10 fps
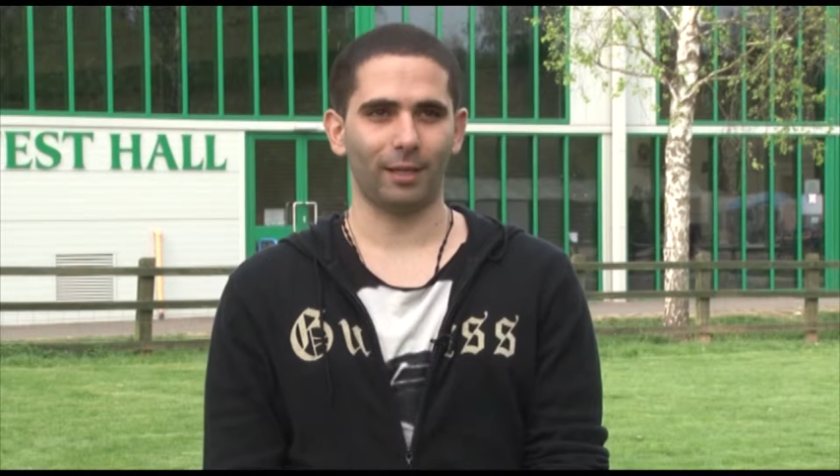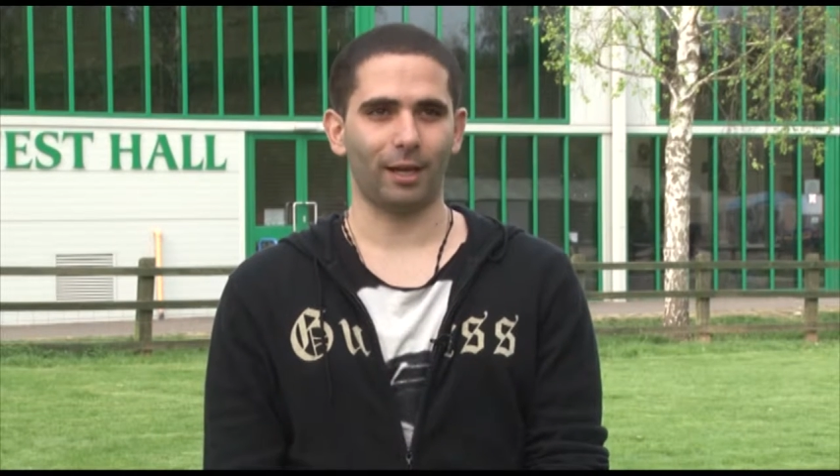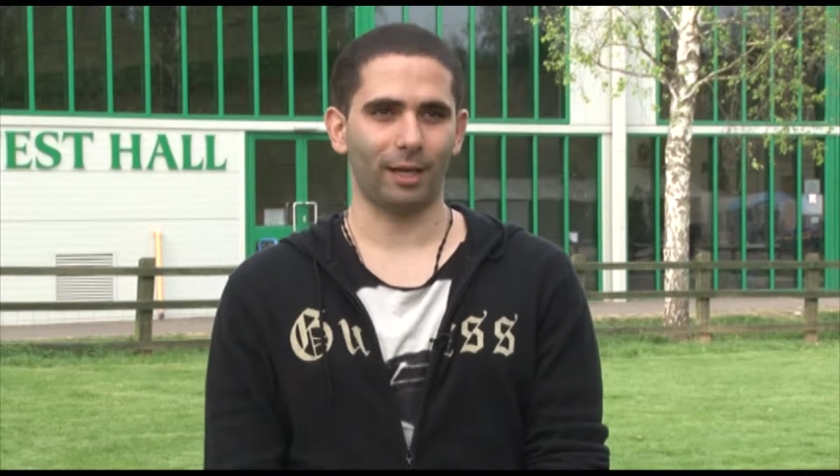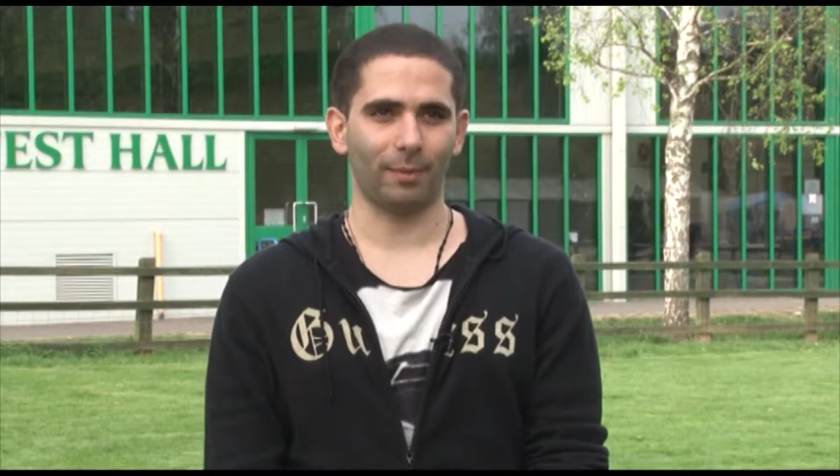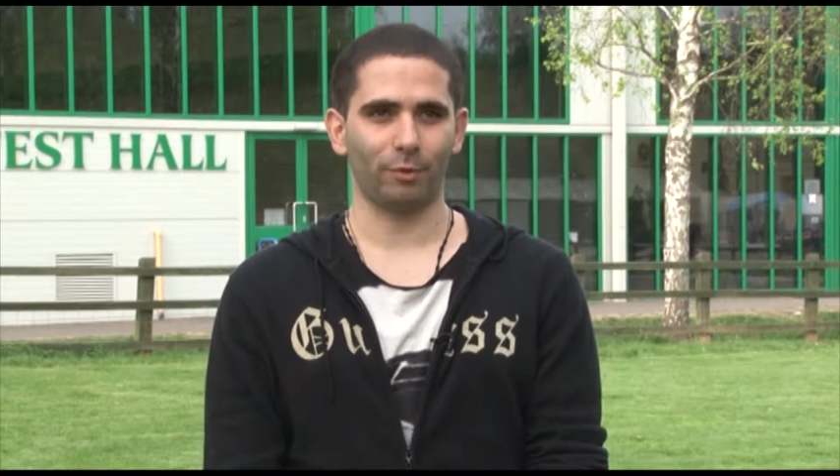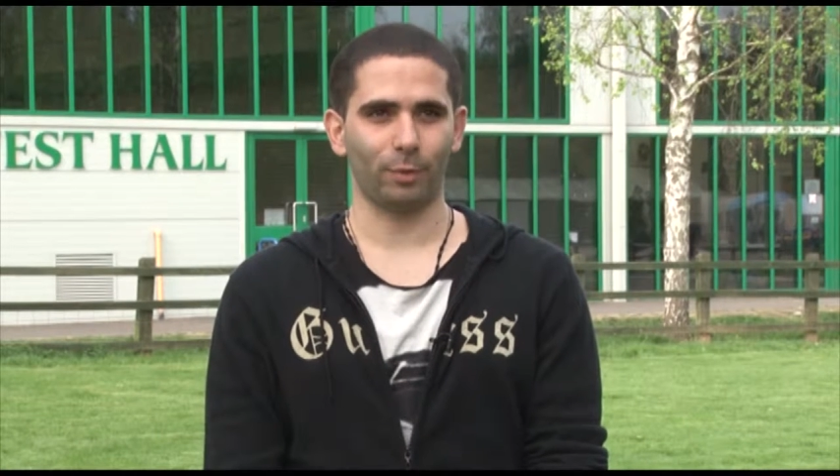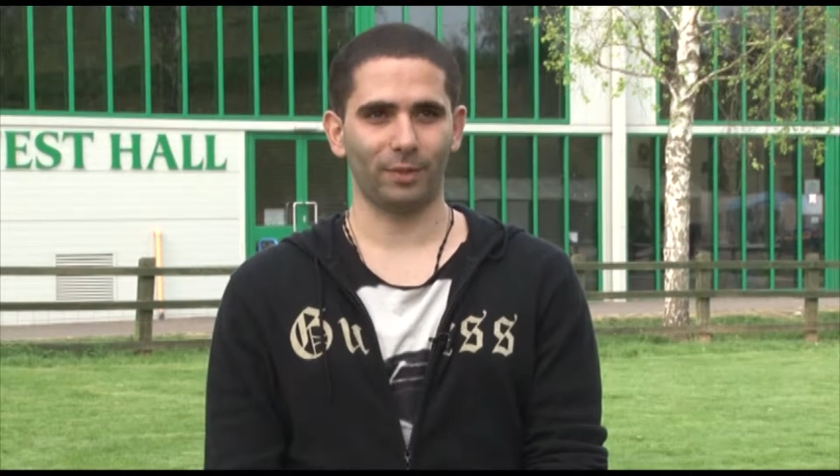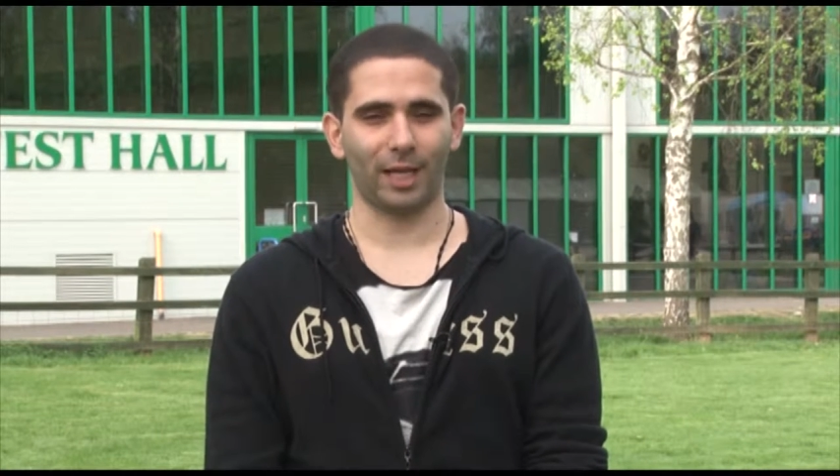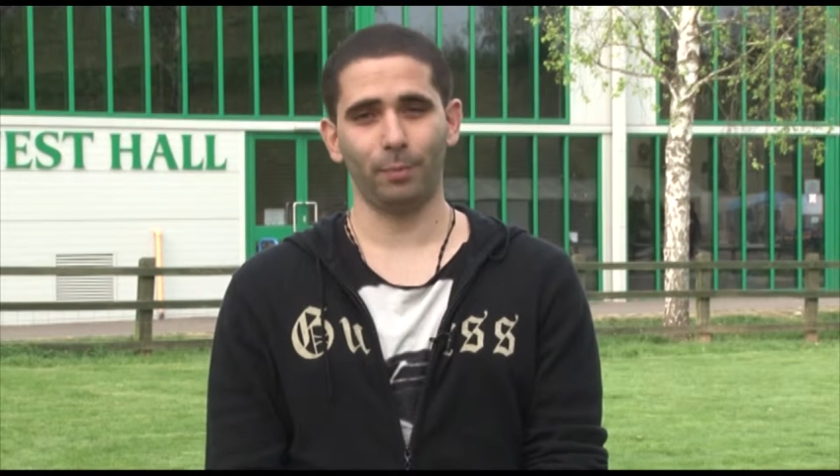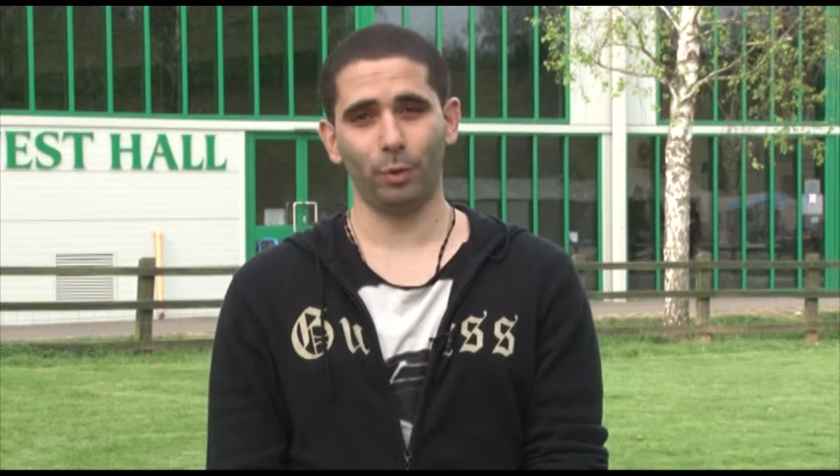I am from
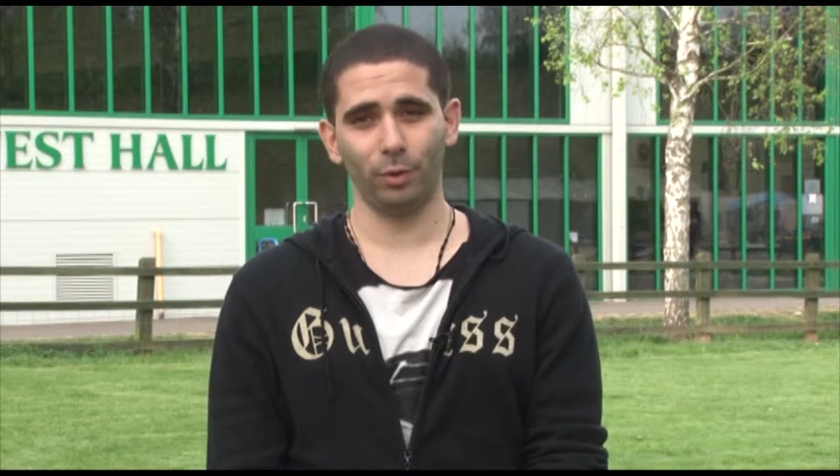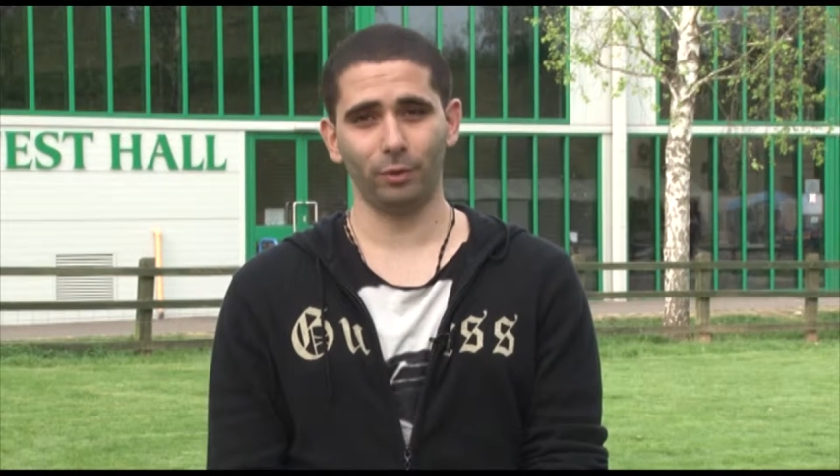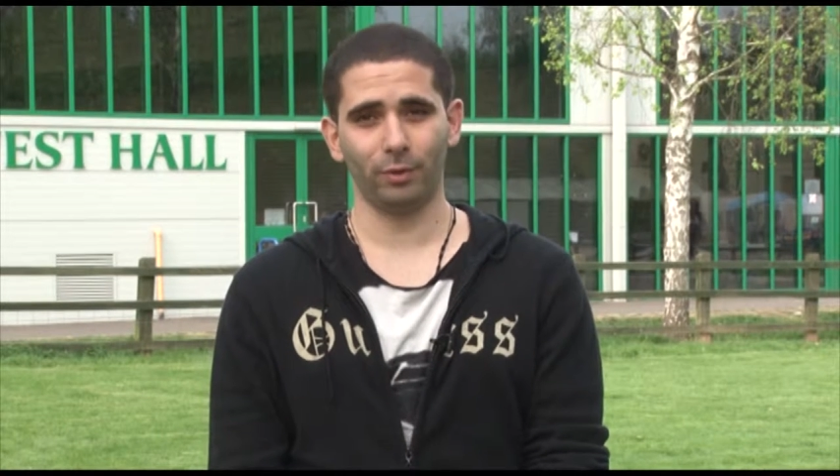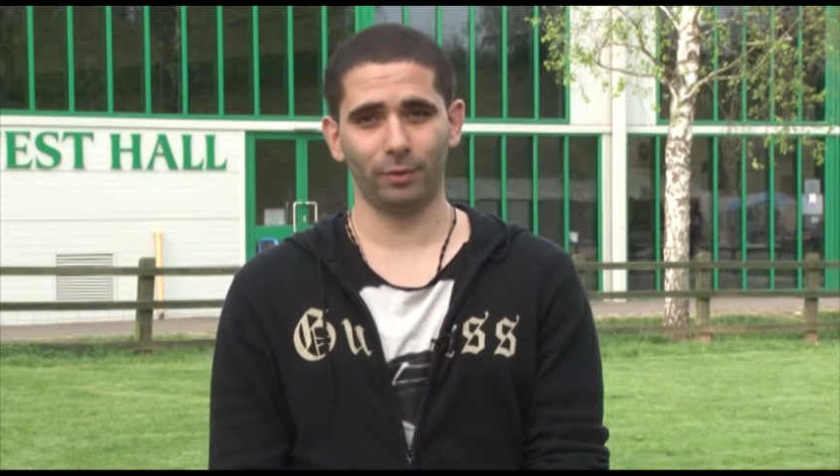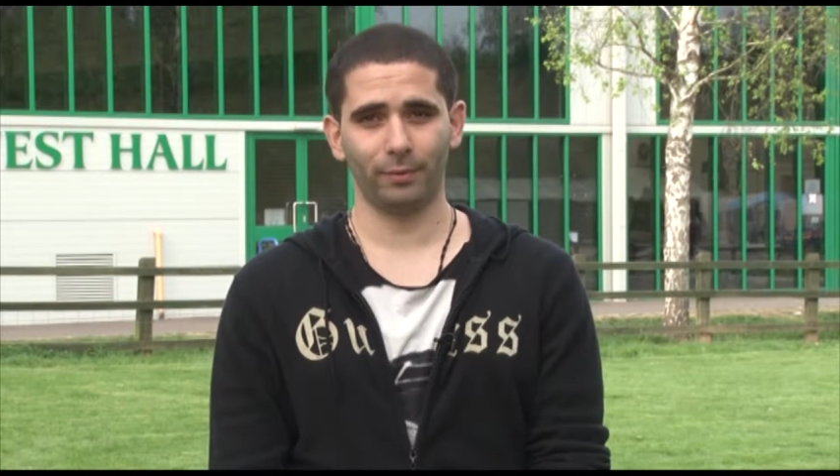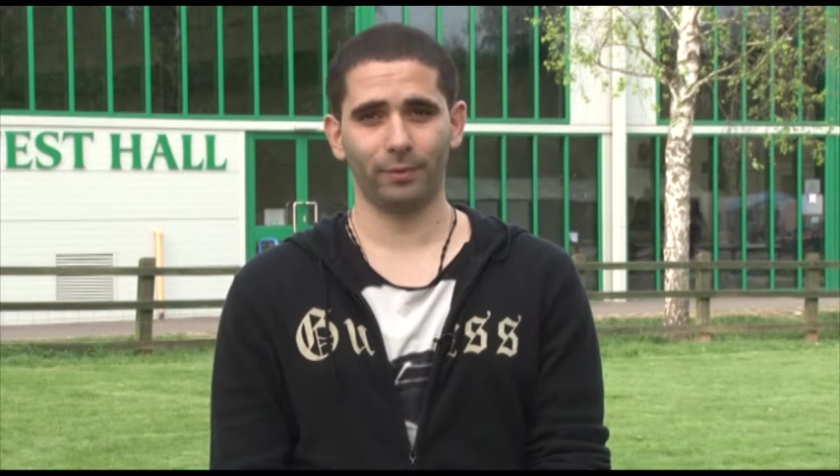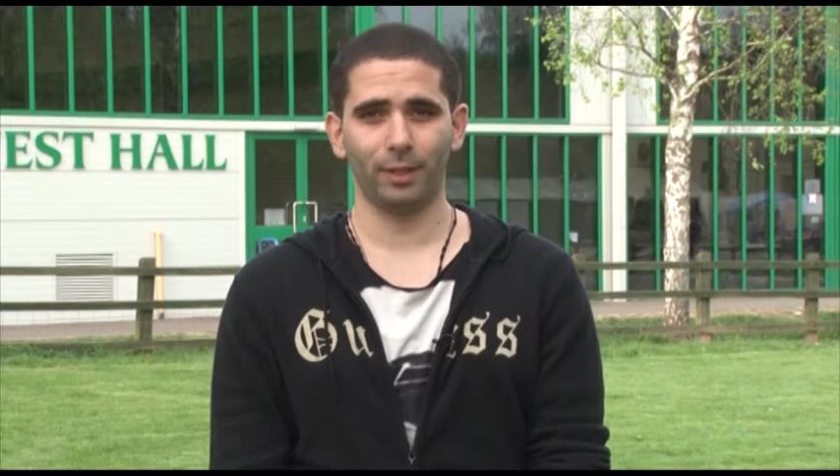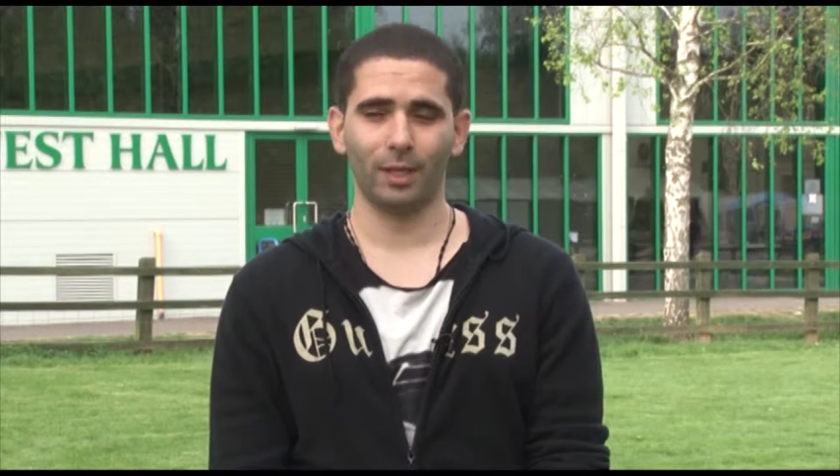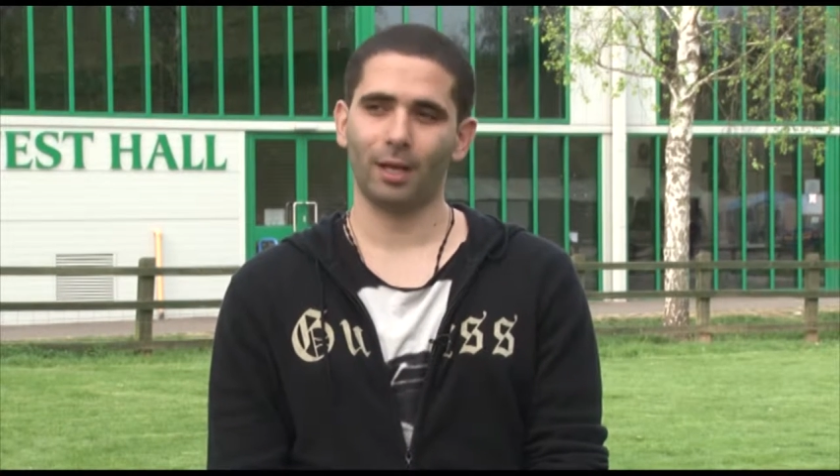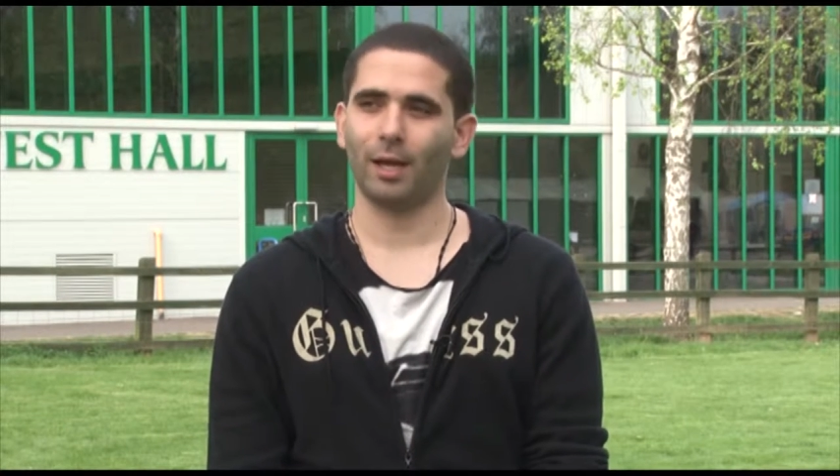Cyprus.
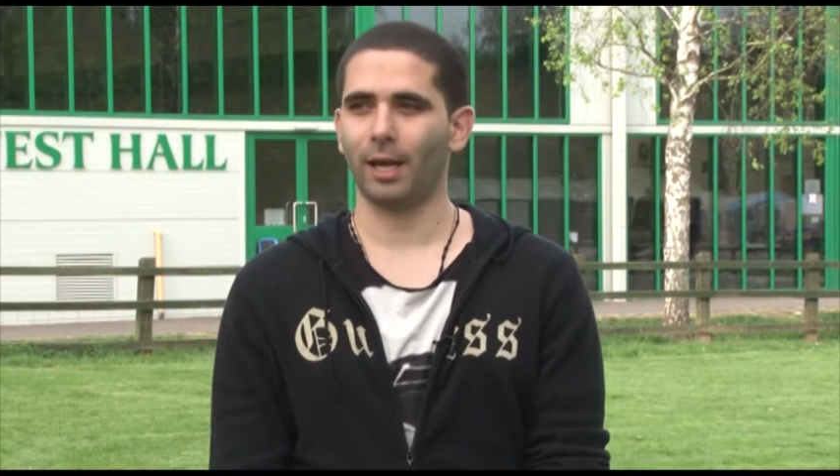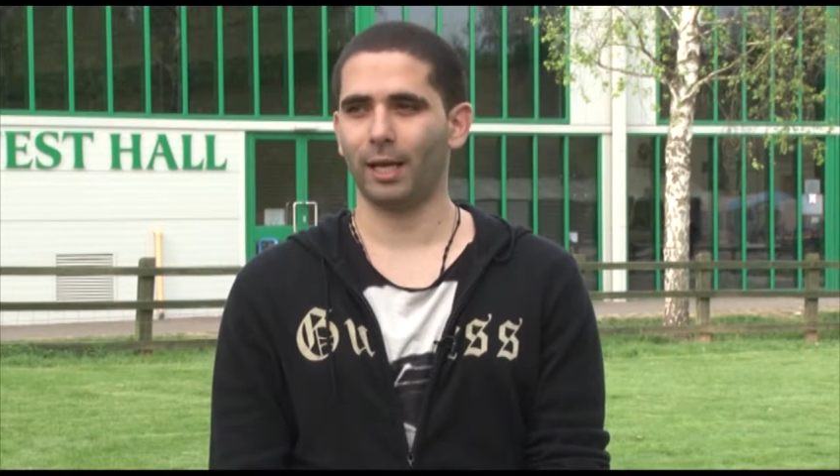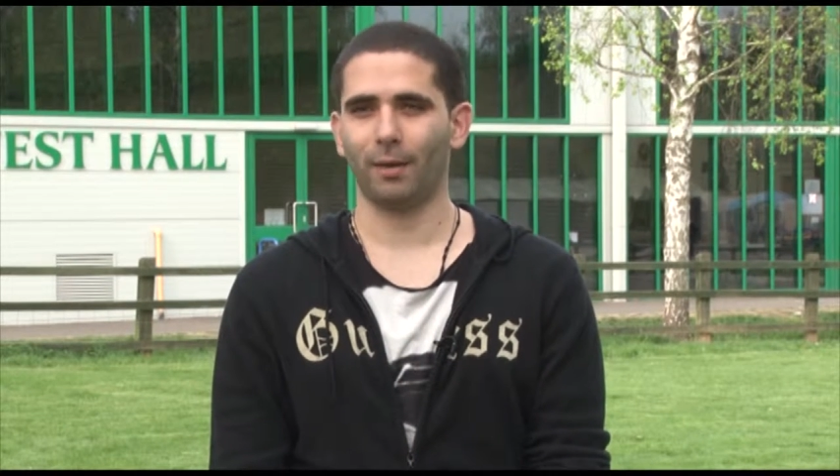I